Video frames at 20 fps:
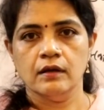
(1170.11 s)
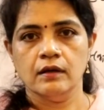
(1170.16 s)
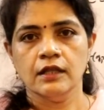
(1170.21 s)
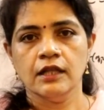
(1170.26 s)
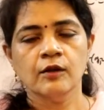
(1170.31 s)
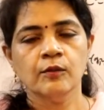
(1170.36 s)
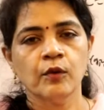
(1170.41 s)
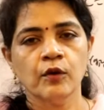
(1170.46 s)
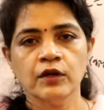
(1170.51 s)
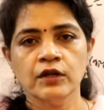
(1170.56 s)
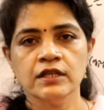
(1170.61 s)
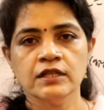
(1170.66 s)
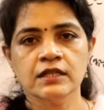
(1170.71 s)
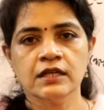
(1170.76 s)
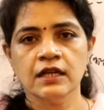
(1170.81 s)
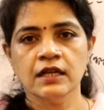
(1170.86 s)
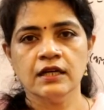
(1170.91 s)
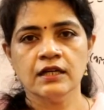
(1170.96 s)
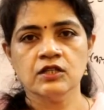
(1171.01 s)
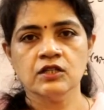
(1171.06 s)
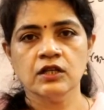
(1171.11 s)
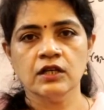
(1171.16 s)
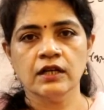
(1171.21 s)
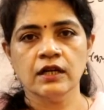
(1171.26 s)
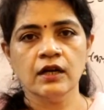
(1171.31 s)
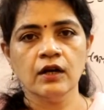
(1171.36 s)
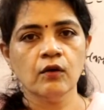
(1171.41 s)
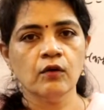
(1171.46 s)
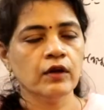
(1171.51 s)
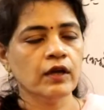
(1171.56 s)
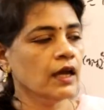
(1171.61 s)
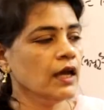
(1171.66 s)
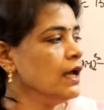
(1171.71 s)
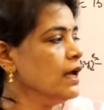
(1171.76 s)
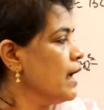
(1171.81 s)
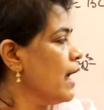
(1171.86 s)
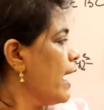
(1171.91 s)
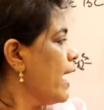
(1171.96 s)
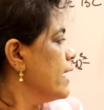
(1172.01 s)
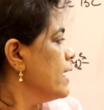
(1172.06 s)
That point is clear, children? Okay,
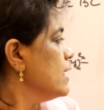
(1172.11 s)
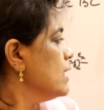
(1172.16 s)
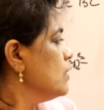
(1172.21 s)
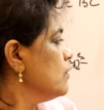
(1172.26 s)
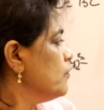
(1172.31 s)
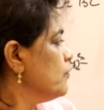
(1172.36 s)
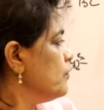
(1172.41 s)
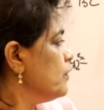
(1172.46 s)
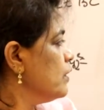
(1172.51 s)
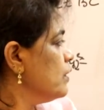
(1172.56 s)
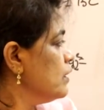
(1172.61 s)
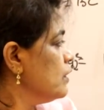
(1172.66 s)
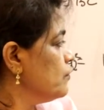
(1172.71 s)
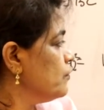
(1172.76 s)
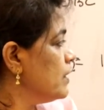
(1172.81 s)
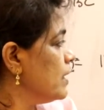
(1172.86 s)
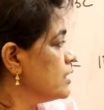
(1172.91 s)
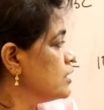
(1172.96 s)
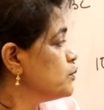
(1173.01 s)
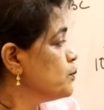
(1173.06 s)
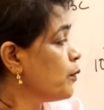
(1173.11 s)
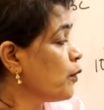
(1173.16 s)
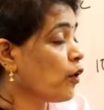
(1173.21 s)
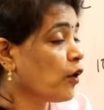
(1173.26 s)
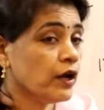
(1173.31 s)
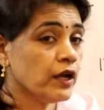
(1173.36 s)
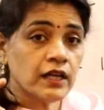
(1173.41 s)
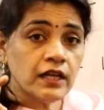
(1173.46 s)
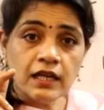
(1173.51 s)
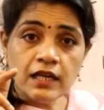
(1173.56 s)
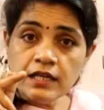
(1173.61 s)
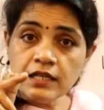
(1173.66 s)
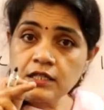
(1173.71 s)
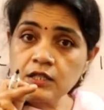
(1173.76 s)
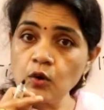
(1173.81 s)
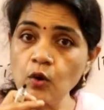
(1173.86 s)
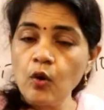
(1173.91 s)
and if that point is